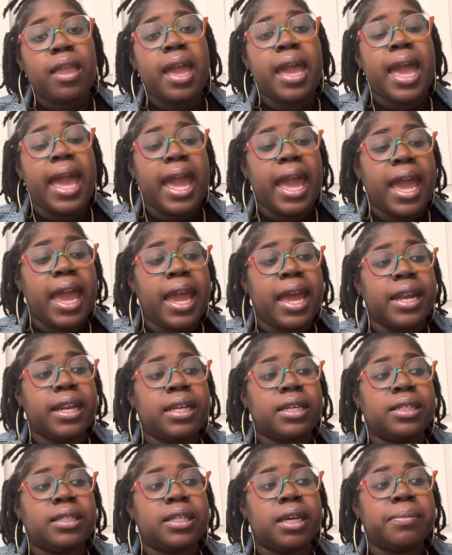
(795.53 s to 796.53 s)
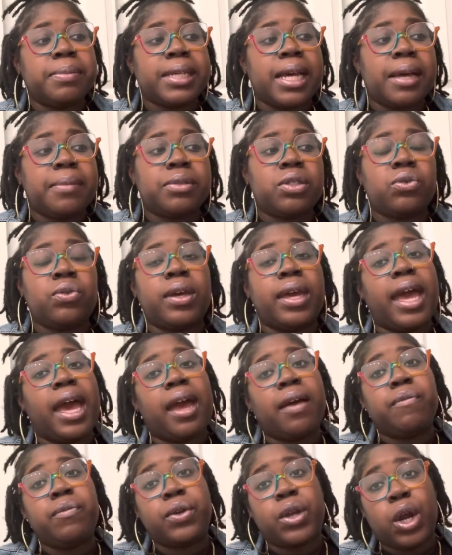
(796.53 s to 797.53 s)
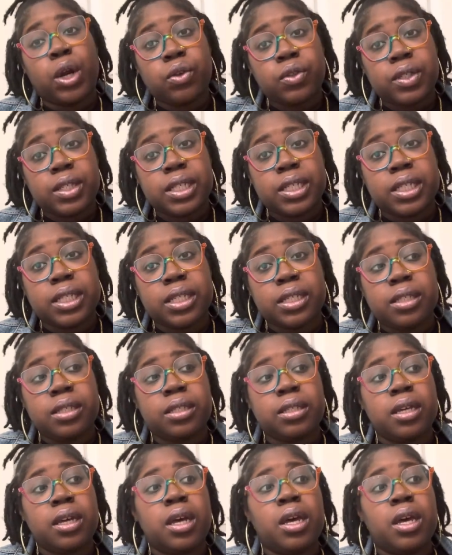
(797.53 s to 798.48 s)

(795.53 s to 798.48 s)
And sometimes you can have nurses,